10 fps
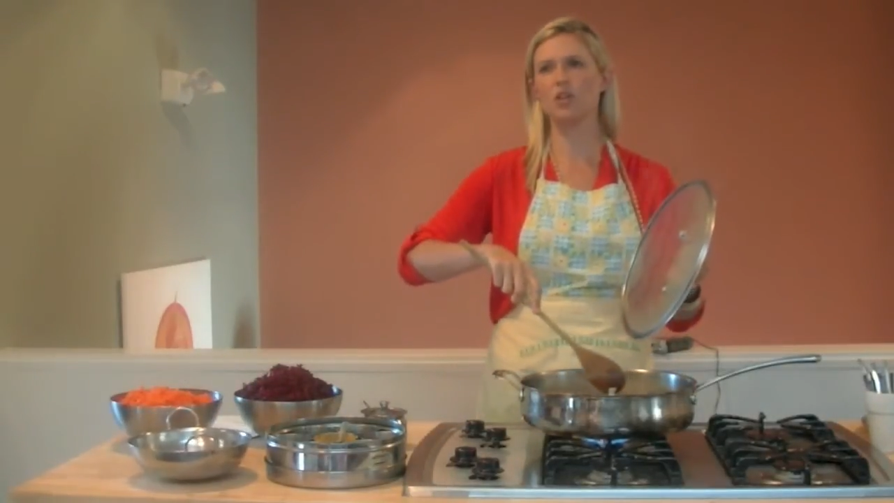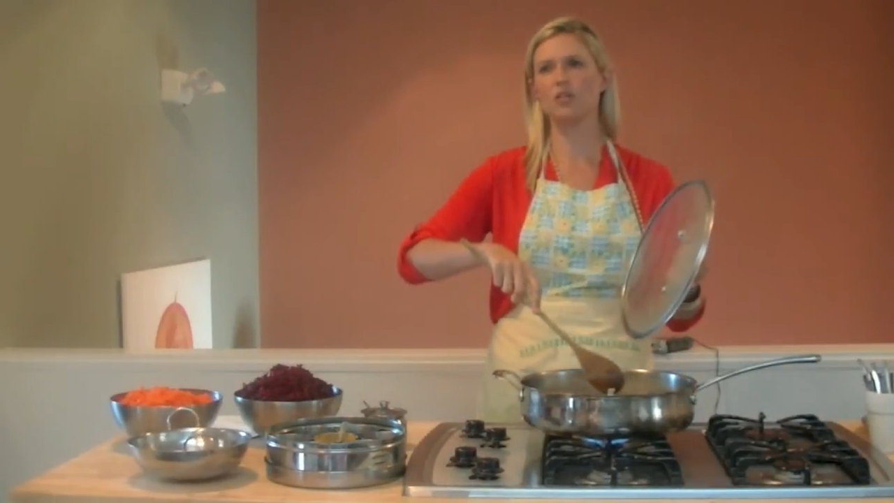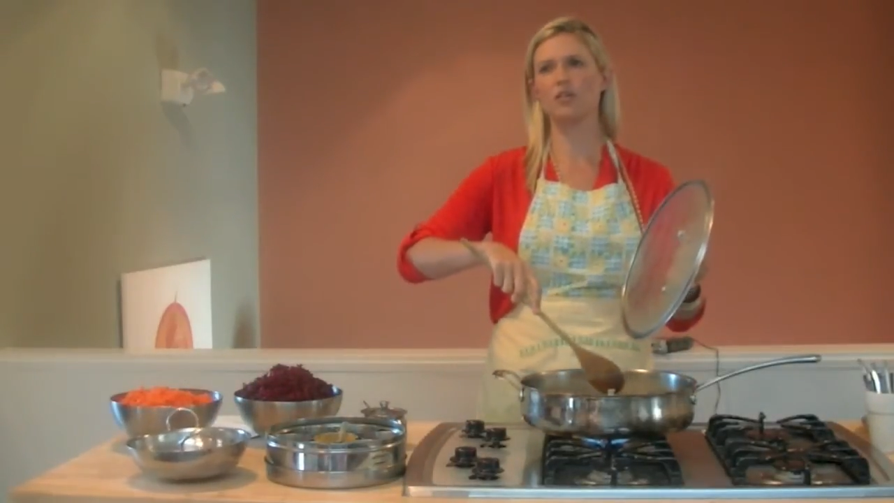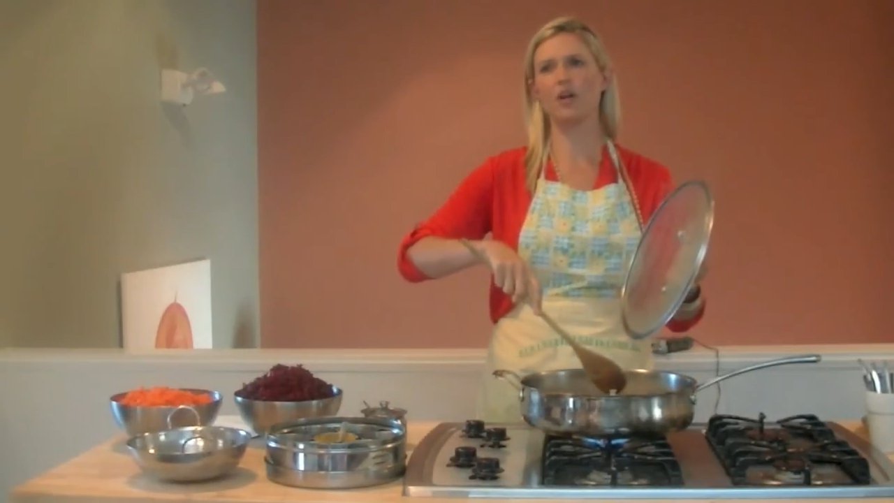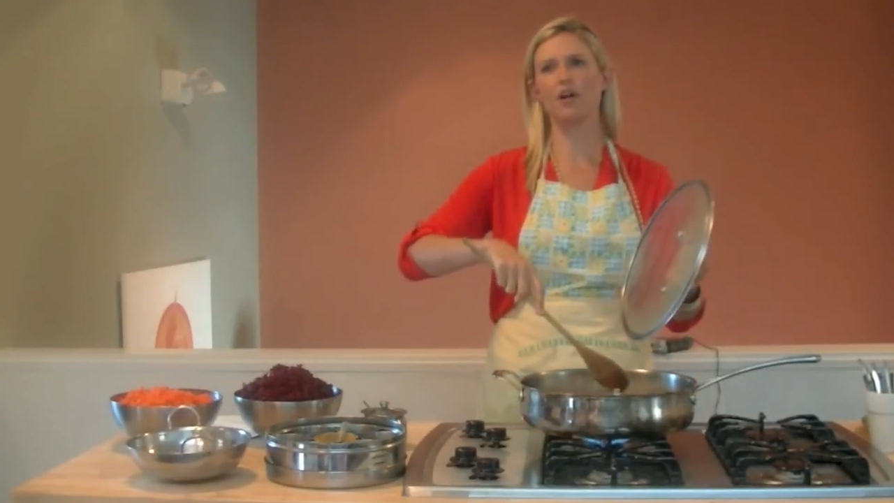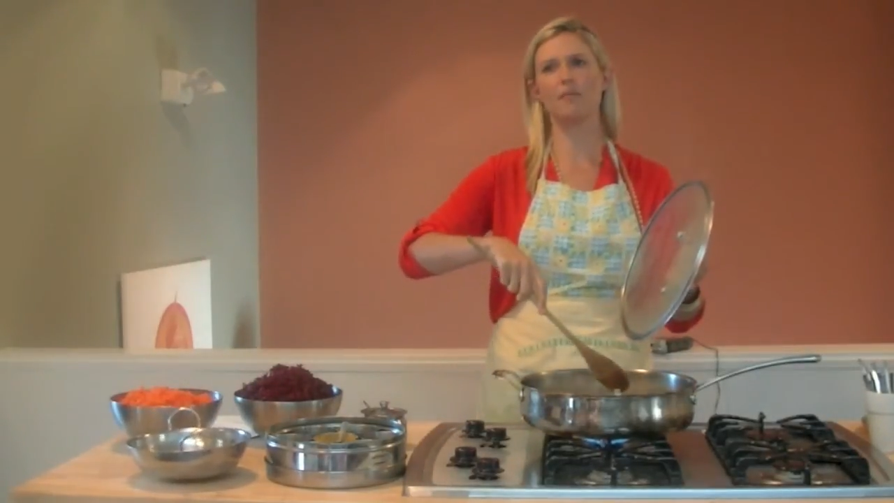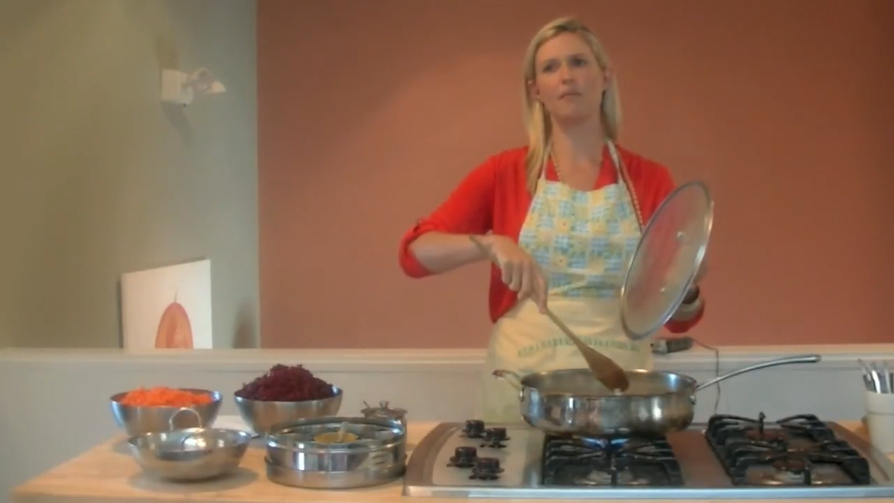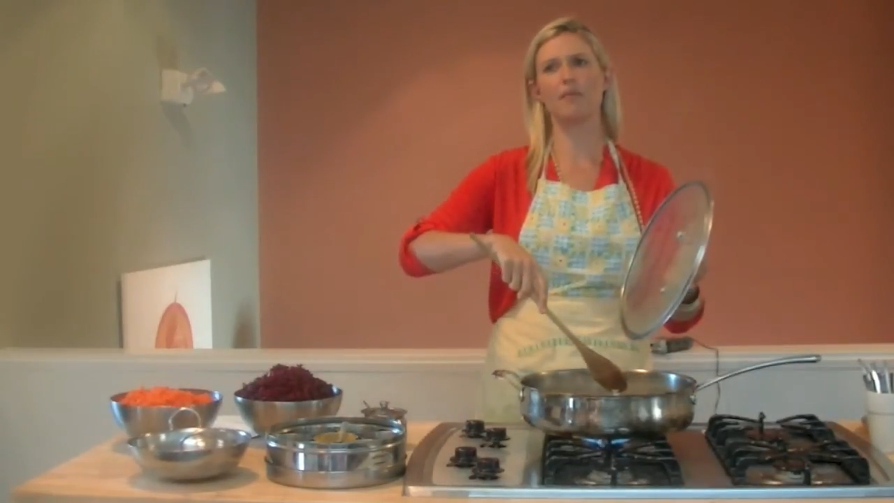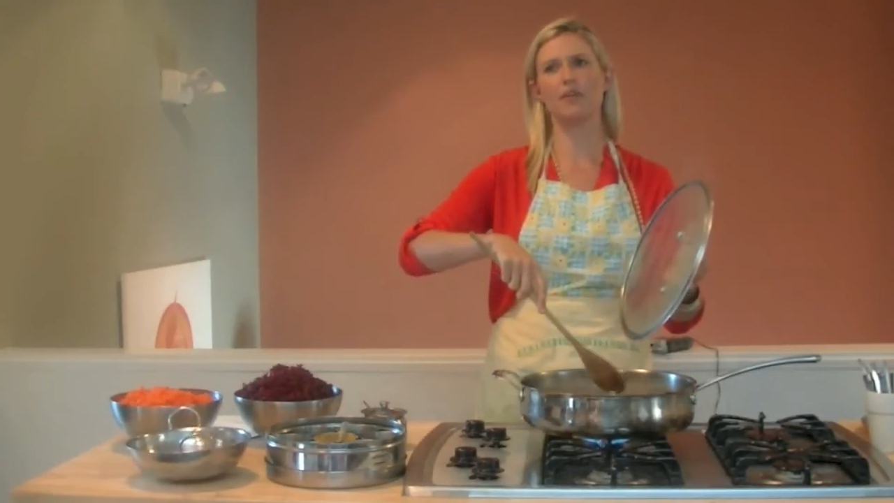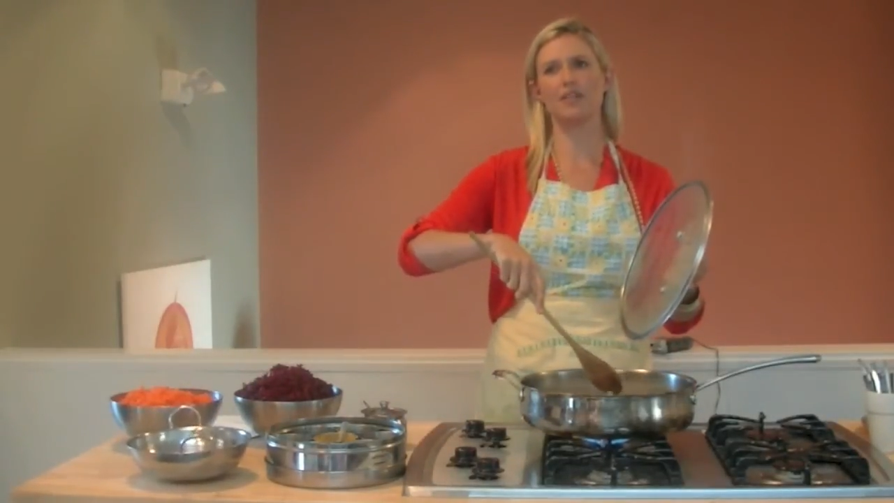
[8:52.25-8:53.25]

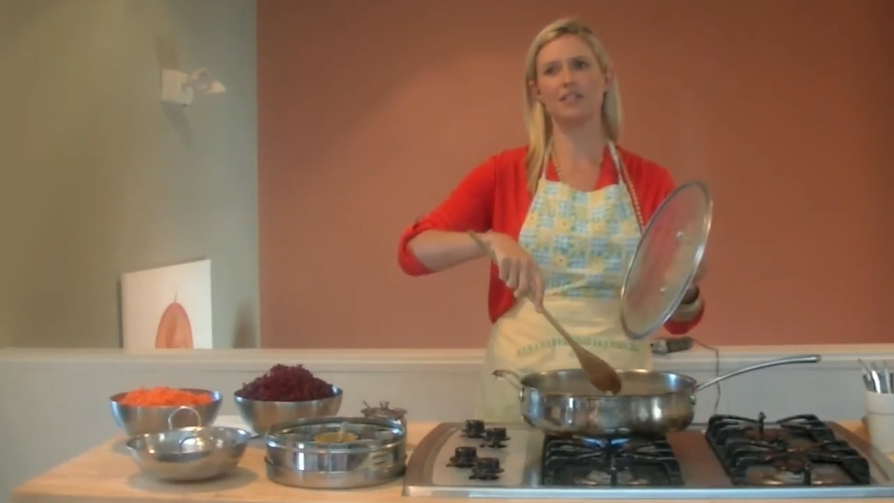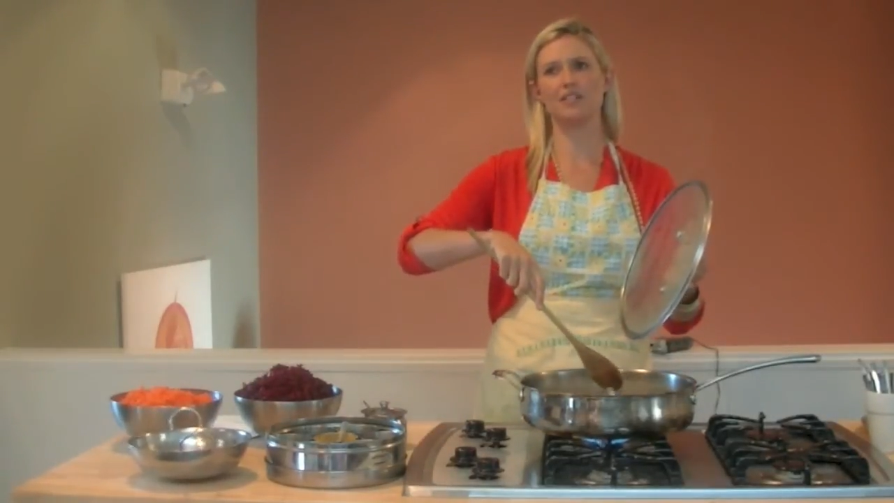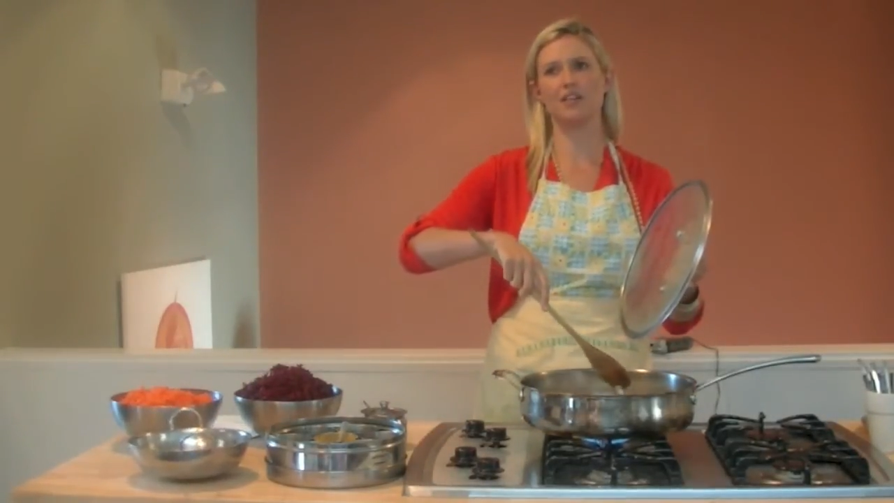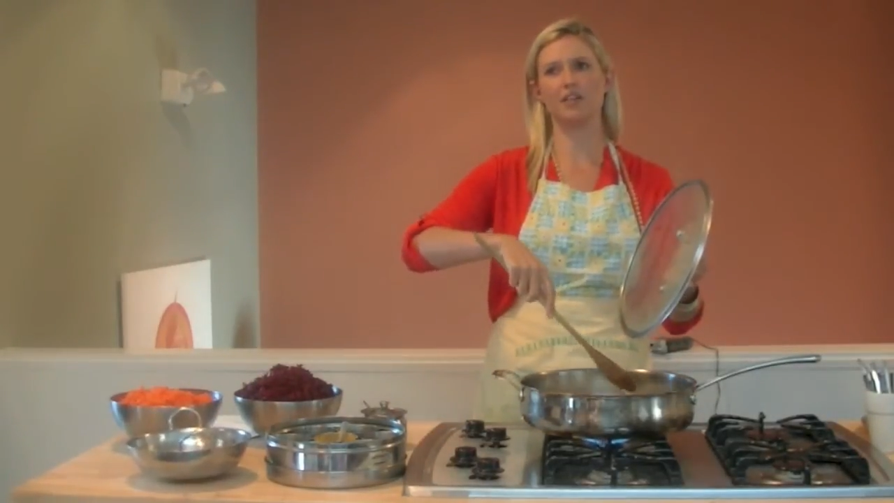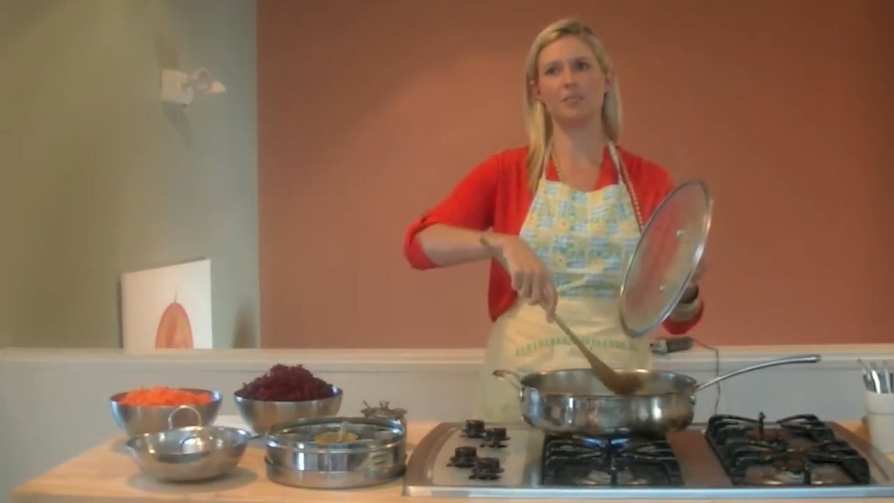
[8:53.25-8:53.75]
necessarily